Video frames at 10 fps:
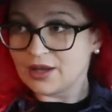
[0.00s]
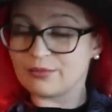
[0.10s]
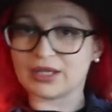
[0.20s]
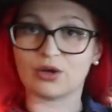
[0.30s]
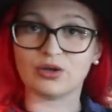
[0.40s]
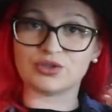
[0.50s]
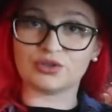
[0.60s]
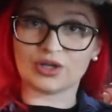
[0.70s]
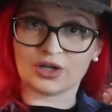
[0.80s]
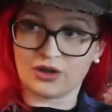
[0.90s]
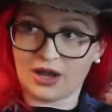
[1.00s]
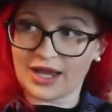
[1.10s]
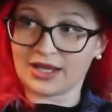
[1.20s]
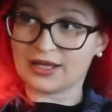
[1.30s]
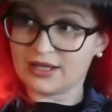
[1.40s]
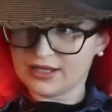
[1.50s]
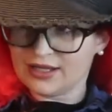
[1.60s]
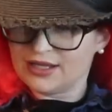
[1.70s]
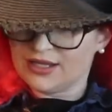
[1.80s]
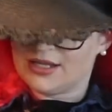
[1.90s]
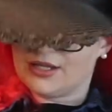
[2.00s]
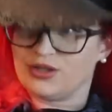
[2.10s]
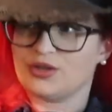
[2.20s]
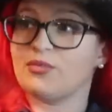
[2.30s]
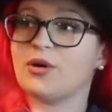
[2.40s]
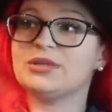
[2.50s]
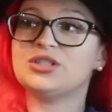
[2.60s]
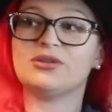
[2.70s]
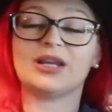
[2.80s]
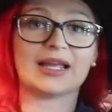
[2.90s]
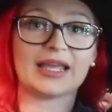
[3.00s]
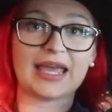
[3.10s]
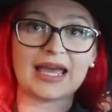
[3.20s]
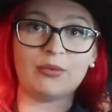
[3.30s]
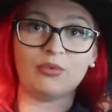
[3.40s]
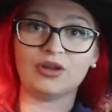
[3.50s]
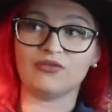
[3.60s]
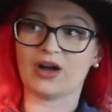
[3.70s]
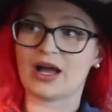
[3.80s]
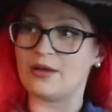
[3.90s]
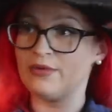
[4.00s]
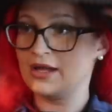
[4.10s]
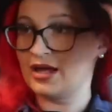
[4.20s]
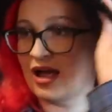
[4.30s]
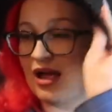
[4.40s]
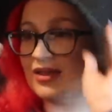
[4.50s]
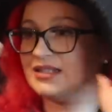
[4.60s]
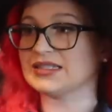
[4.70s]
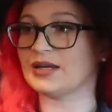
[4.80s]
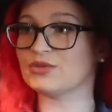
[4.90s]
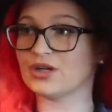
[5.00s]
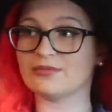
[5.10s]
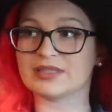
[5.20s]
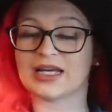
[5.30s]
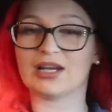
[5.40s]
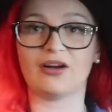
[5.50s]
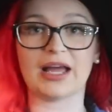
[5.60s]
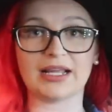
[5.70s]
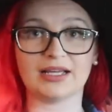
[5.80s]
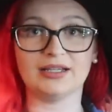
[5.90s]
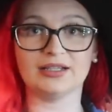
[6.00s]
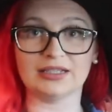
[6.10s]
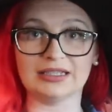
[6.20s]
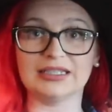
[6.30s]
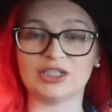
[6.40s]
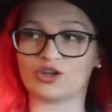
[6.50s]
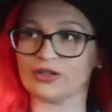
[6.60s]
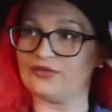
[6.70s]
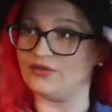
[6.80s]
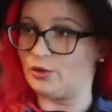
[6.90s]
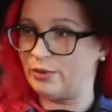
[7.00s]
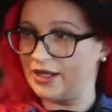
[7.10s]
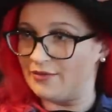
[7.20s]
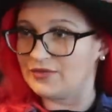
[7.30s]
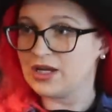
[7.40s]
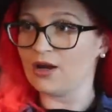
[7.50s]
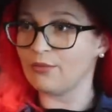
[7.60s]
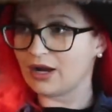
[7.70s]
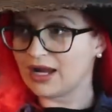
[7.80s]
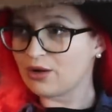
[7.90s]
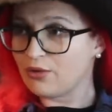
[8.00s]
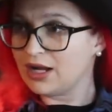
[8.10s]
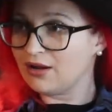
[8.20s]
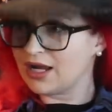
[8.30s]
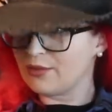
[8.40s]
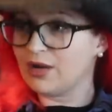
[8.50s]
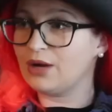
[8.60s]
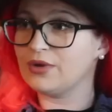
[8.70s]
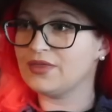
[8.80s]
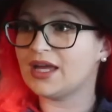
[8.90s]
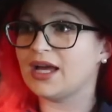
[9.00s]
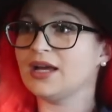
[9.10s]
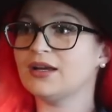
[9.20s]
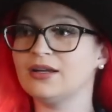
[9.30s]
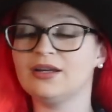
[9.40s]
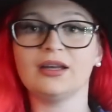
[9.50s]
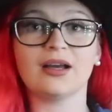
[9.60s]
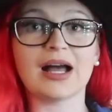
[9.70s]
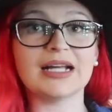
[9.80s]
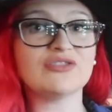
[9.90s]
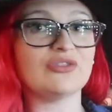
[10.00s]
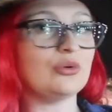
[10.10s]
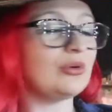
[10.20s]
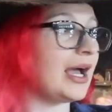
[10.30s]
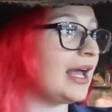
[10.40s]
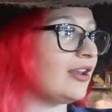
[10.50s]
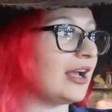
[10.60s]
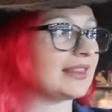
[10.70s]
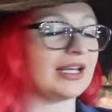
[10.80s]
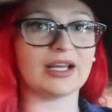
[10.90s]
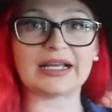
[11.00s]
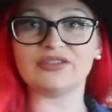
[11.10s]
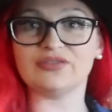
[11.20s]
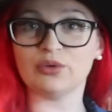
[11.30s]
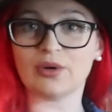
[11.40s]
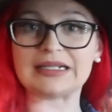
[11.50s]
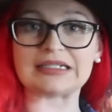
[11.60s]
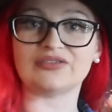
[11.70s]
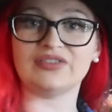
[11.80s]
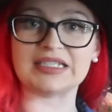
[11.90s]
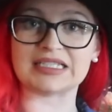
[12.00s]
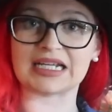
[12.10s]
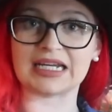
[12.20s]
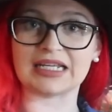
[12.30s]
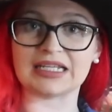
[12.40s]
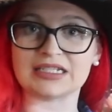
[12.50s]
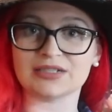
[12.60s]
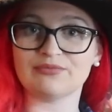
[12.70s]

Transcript: because you can like, you could probably do it like a cowboy vibe, and then sometimes they're like literally floppy. But I quite like mine when they're kind of all out like that. Like, I feel quite sophisticated.